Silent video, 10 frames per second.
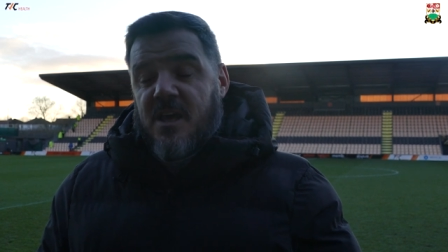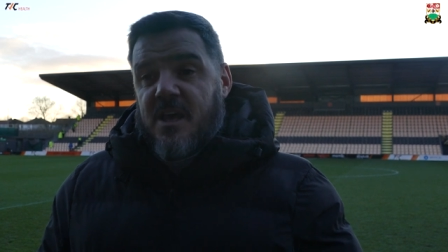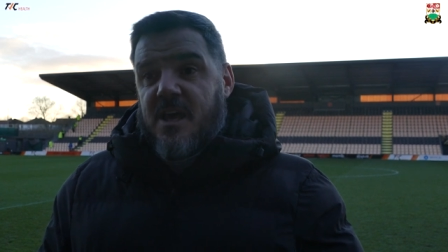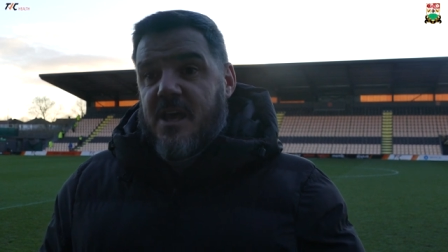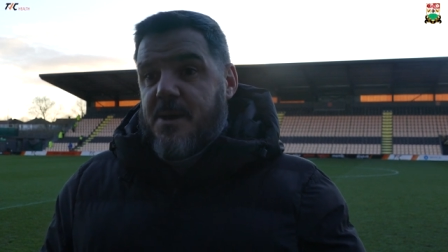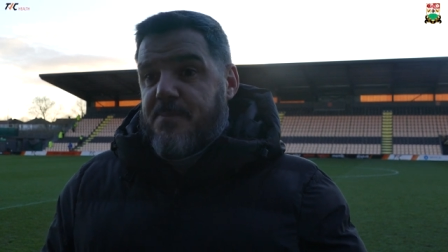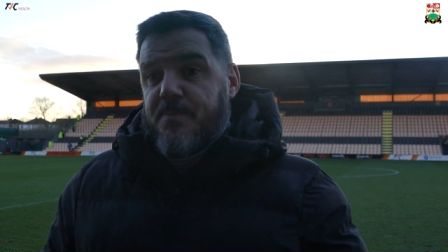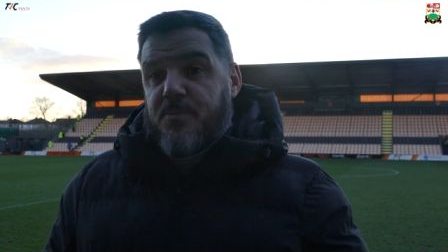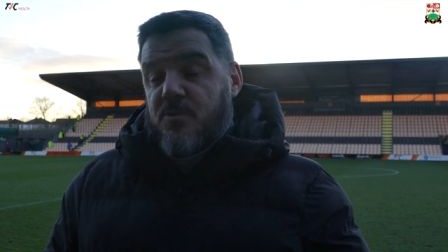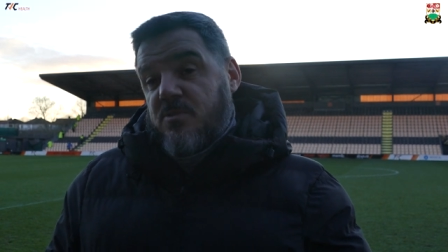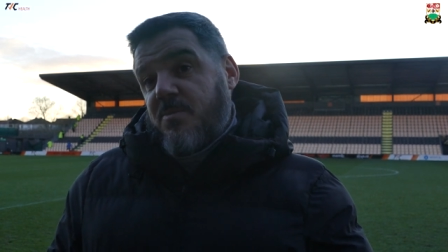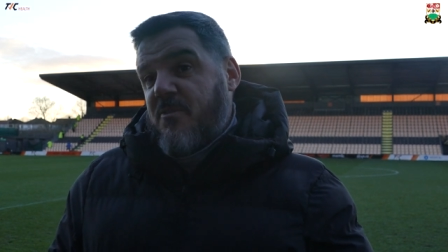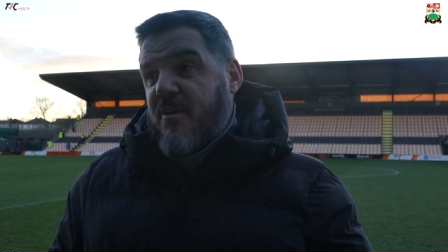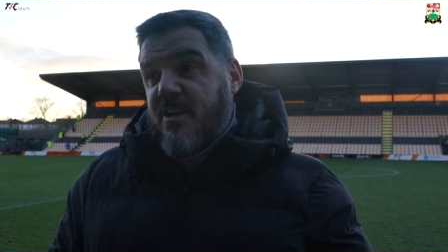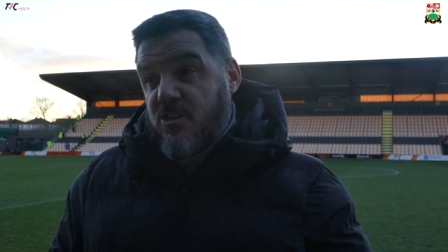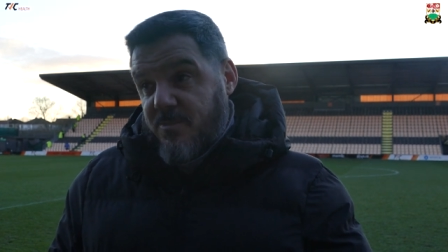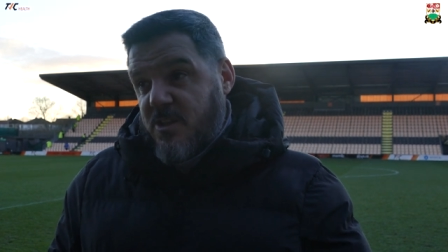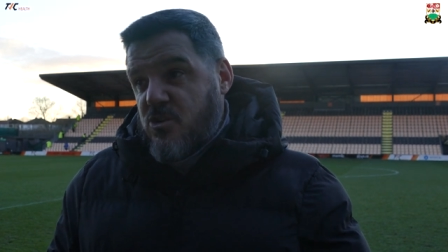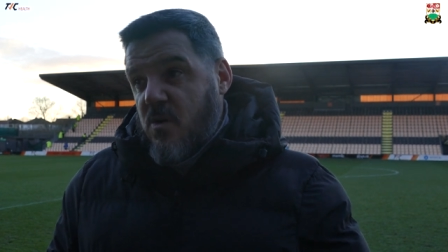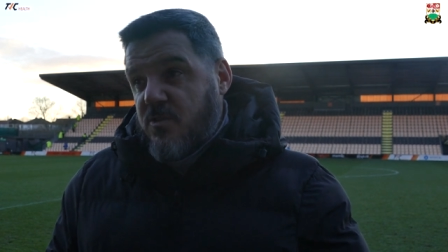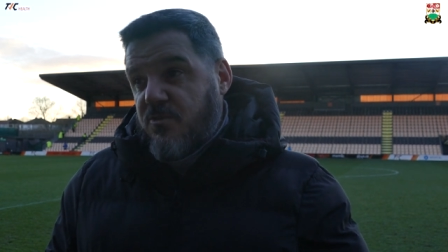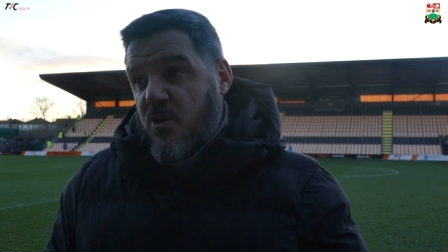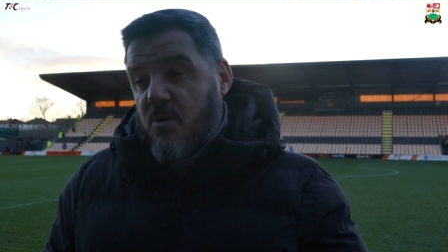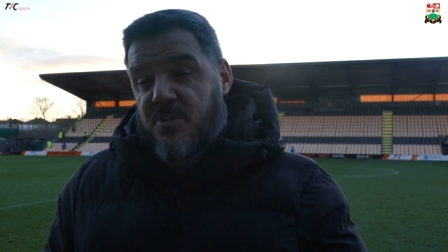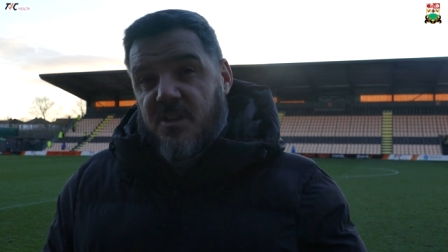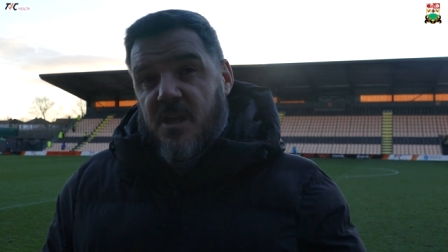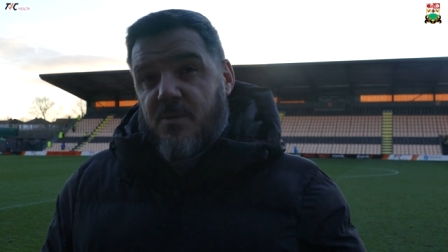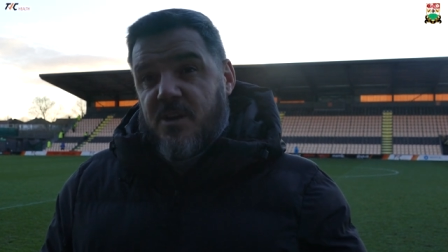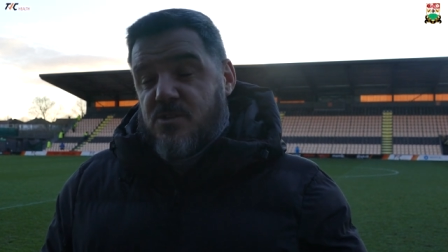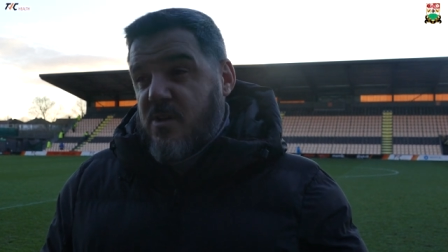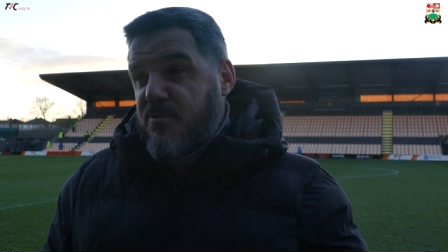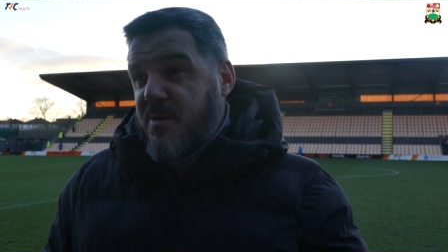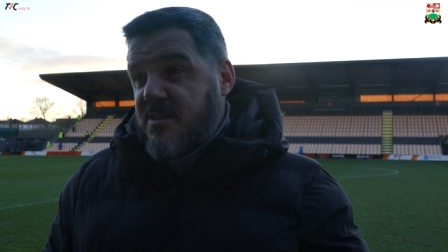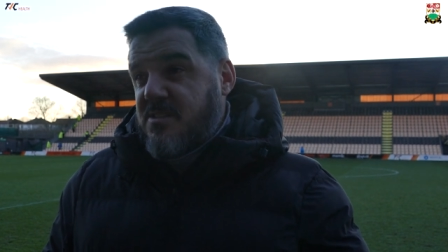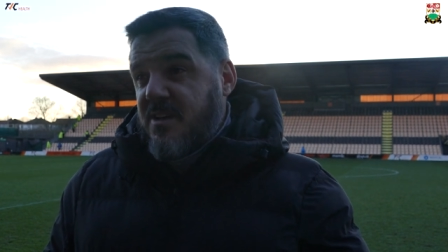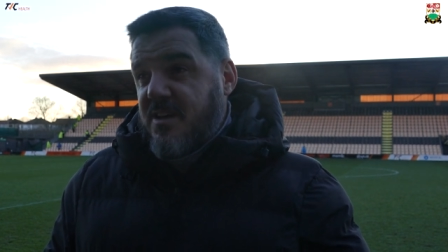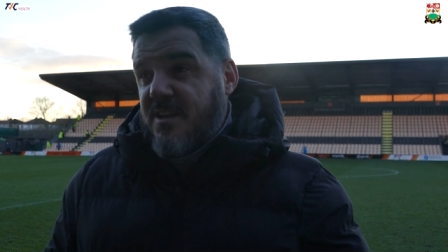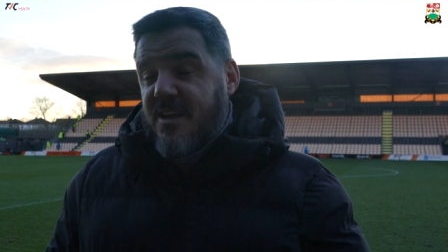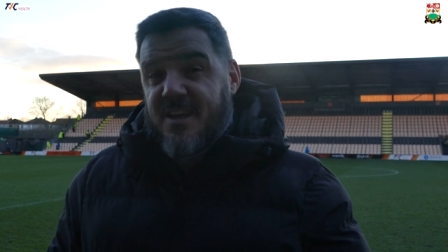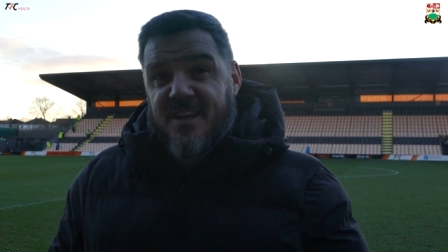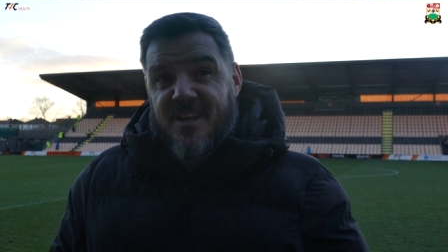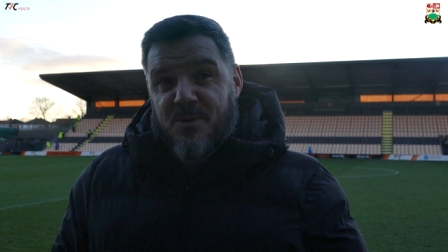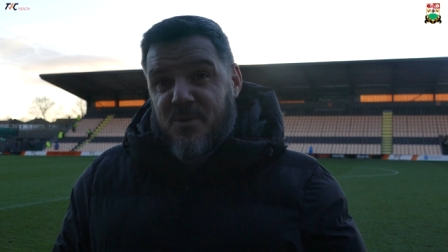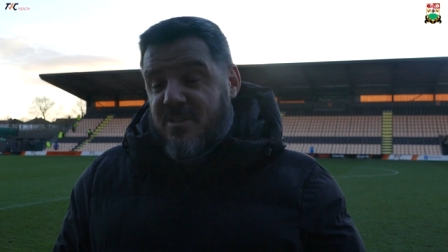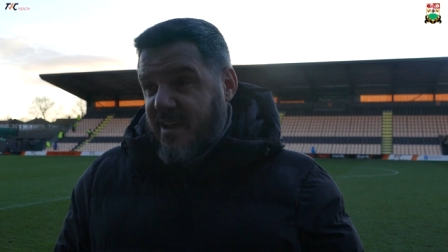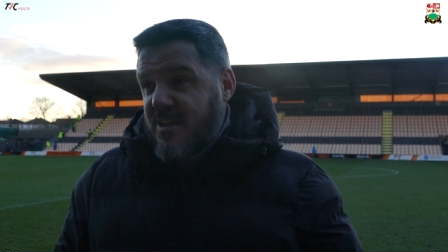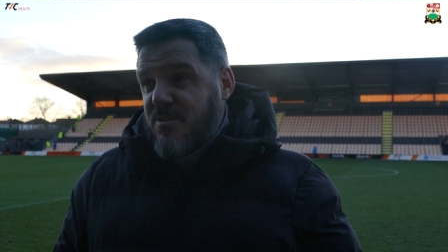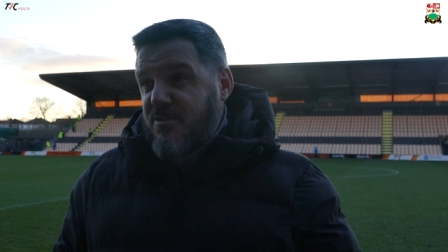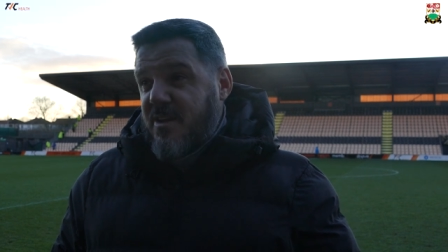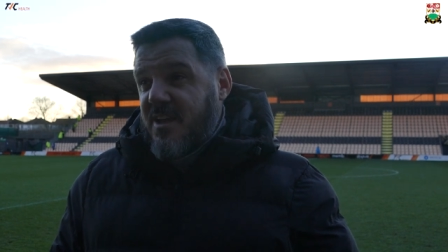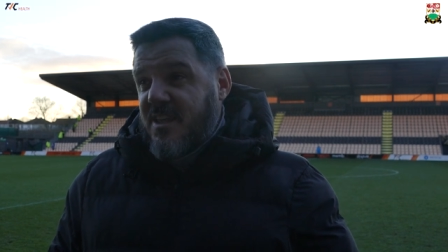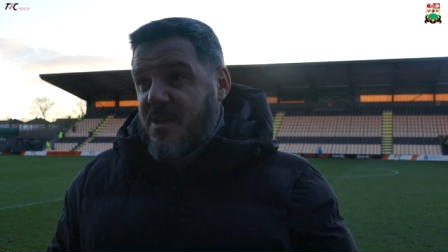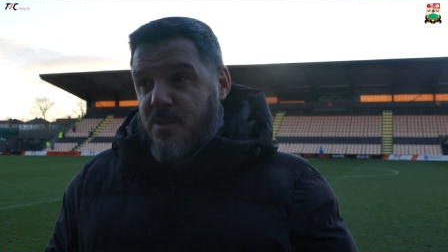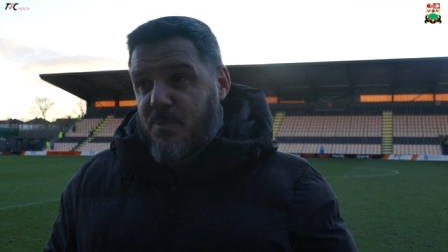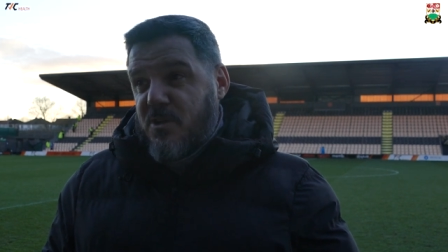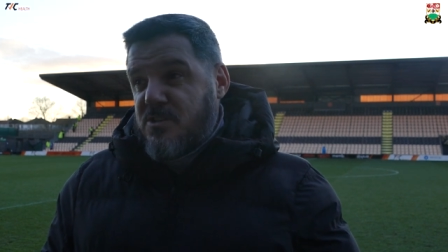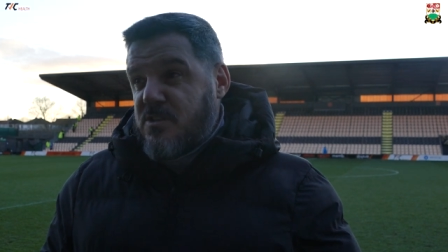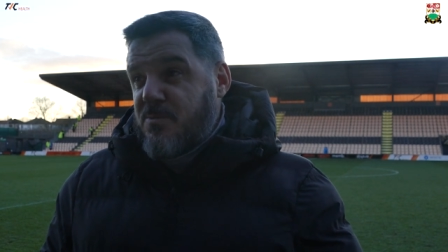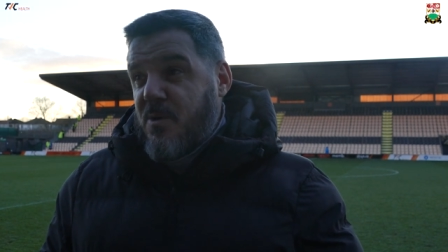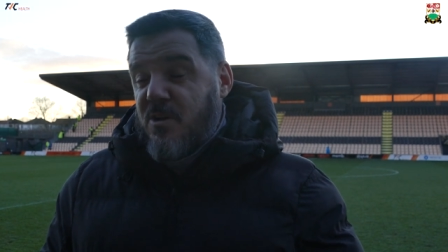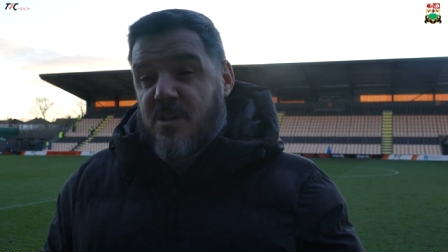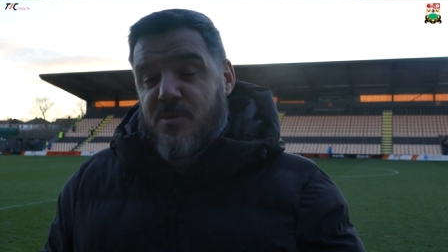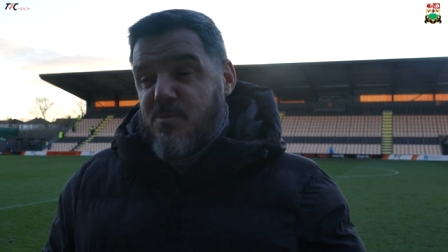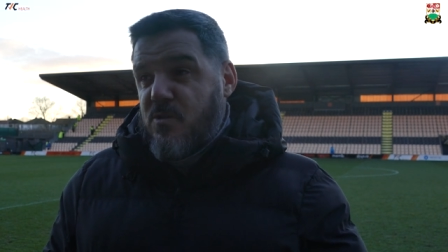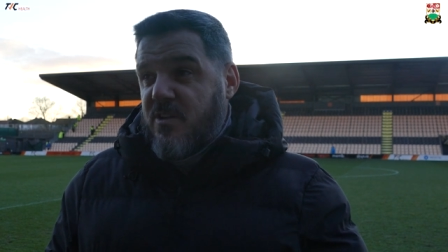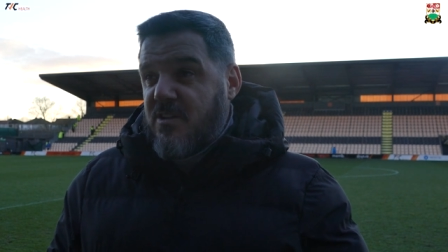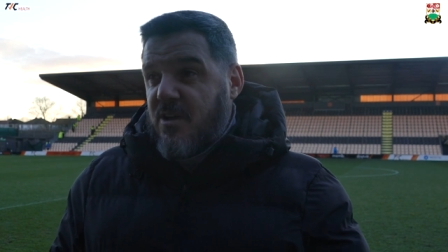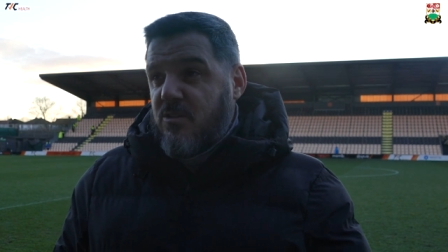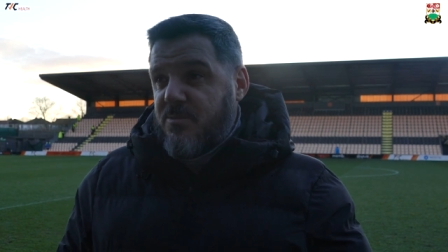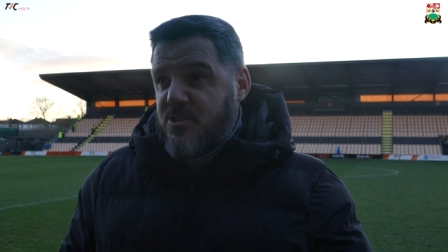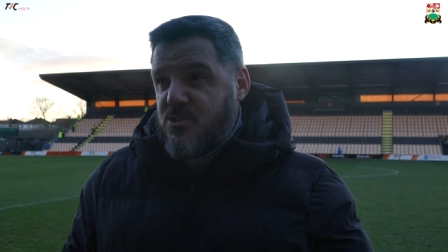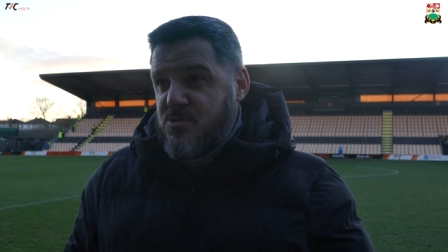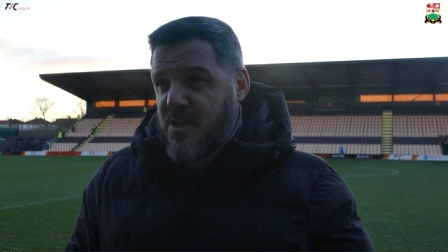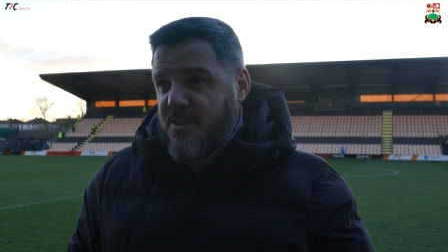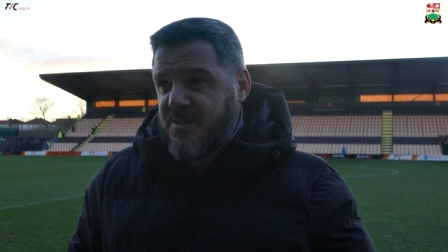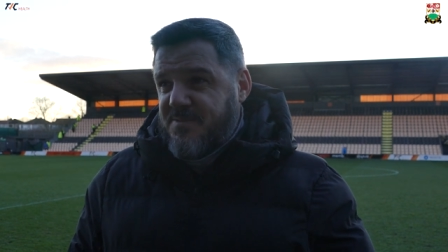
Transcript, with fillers: Um, but to be fair to them, they drove us forward, and they were our 12th man today. And I uh, want to thank them for that. Keep the positive support, and we move on to Oldham on Tuesday.